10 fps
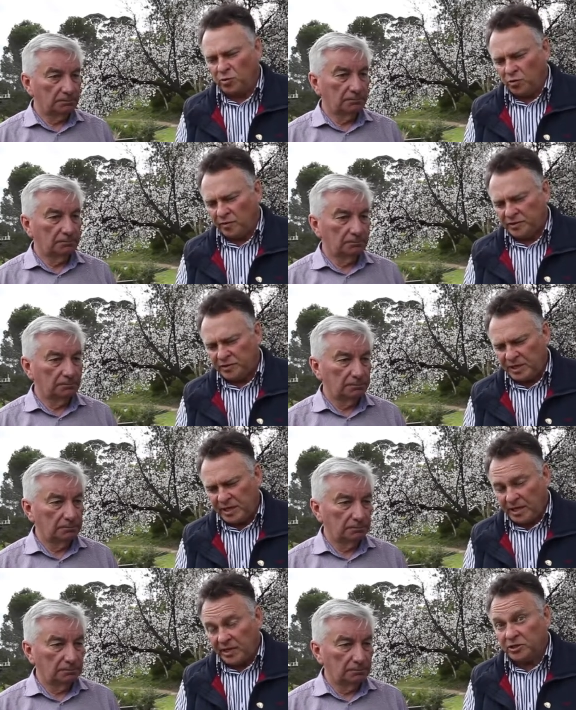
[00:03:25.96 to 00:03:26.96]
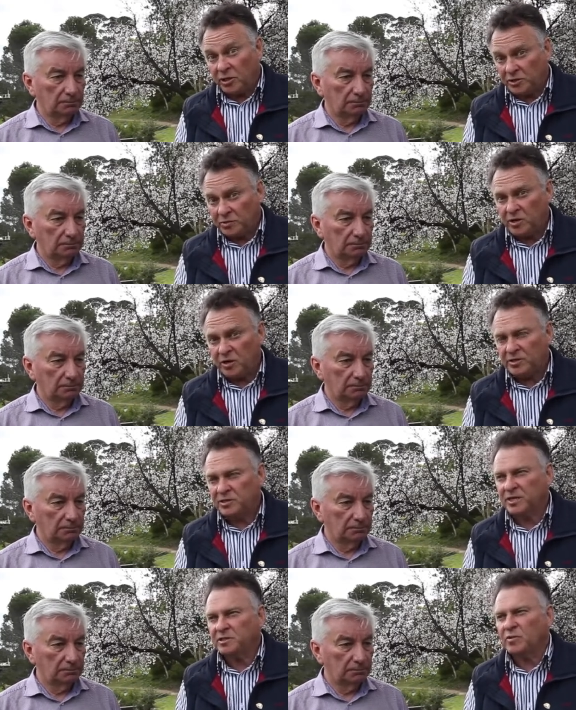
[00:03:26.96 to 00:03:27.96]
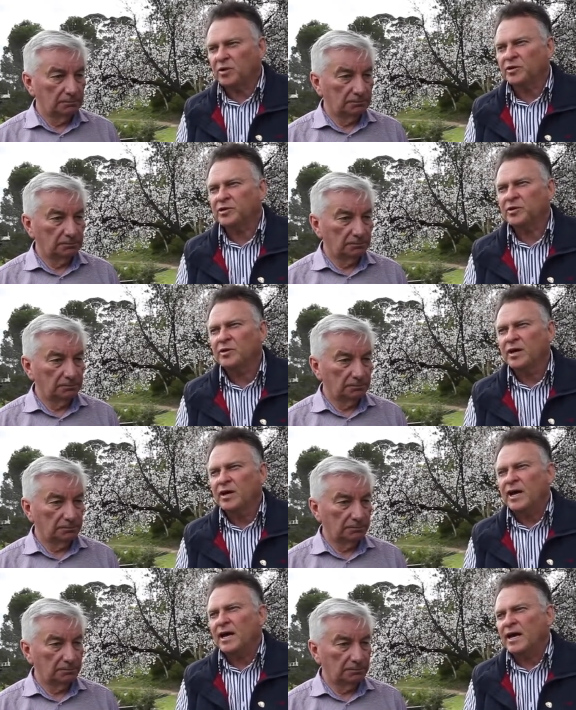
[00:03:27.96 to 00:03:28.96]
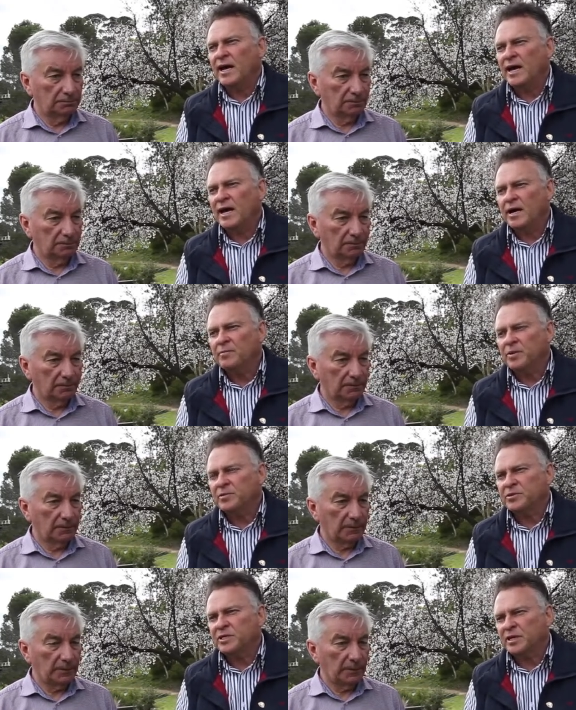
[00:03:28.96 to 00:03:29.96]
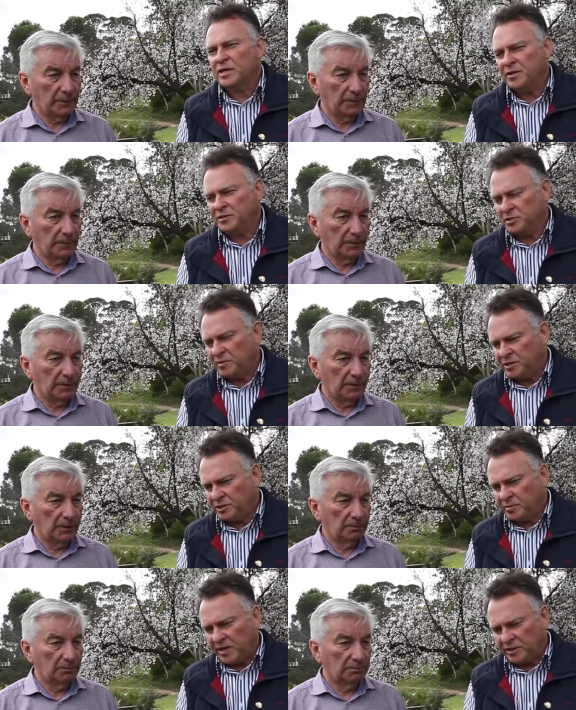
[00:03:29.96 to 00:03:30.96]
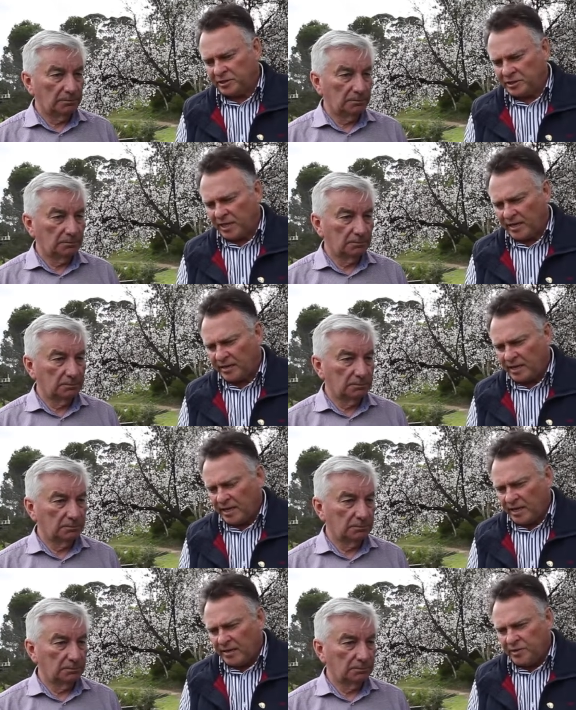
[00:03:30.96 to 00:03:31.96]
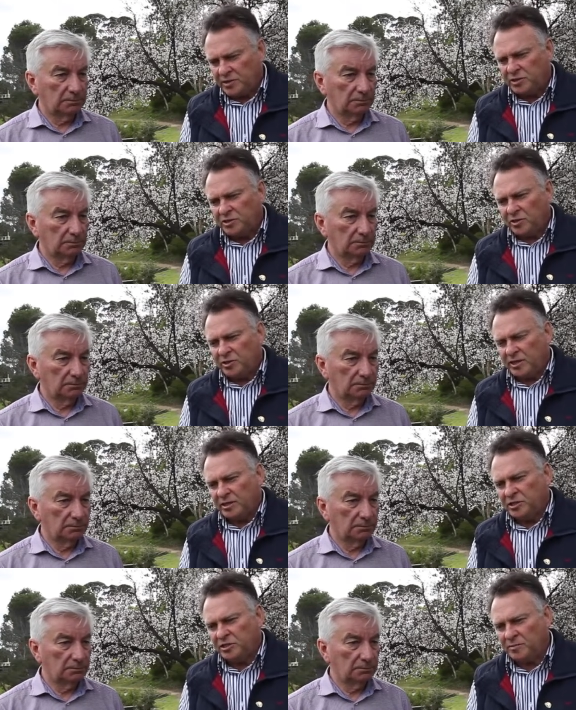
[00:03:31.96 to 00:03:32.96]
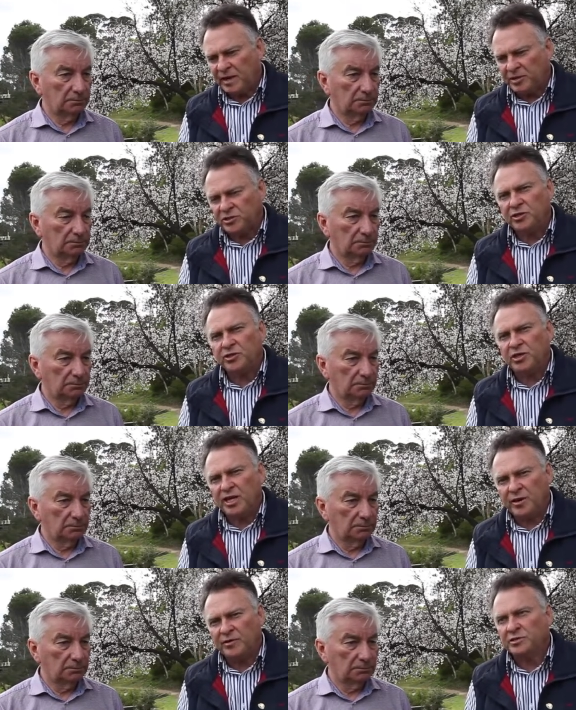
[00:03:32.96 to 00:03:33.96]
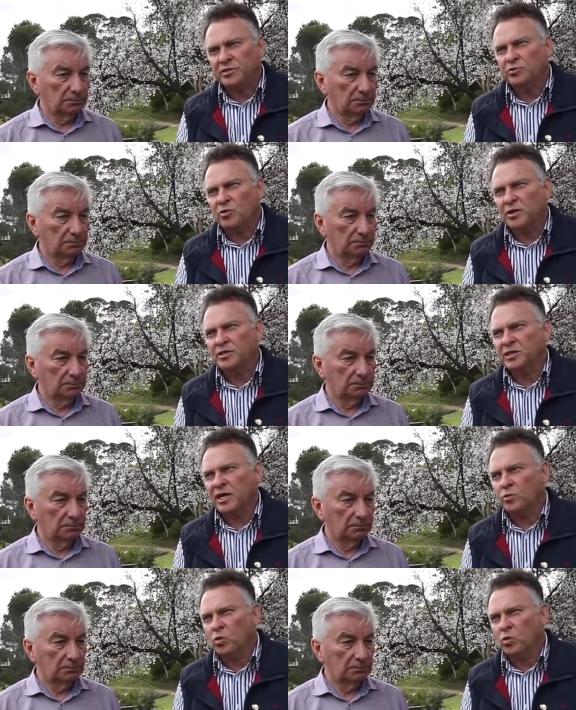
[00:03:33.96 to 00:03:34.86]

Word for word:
Speaker 1: all of us and has got some common sense, mind you. Uh, but uh, Keith just mentioned about the state. This is not just about certain areas, this right to take